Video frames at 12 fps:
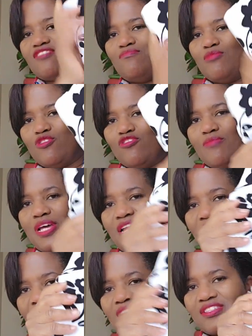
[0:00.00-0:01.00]
of
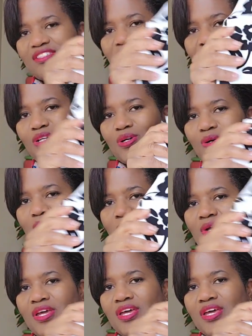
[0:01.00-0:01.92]
movement, lots of flow.